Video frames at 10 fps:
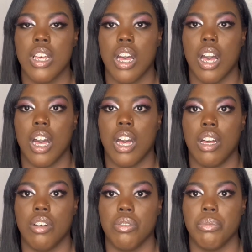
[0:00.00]

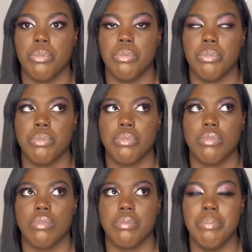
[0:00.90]

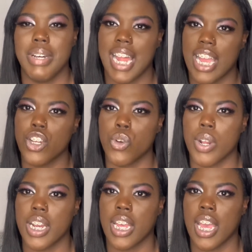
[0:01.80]
But I
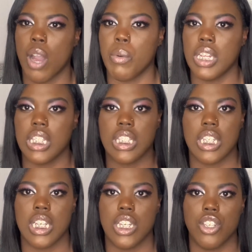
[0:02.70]
ignored it. I wanted
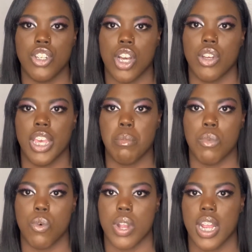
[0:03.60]
to, get
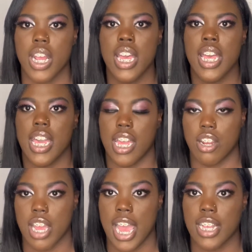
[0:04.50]
more
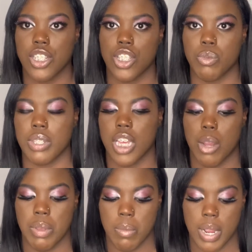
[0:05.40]
interactions with her.
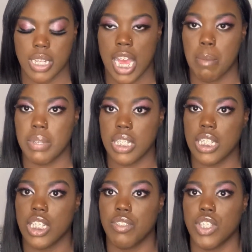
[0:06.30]
We worked opposite
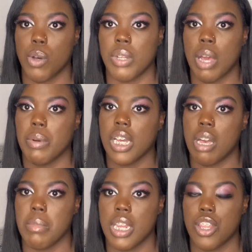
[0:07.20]
shifts, so when I would
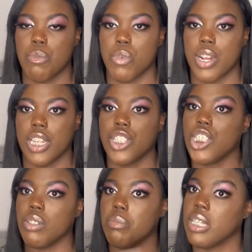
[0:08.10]
come in the morning,
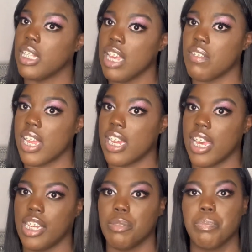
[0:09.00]
she would be leaving at night.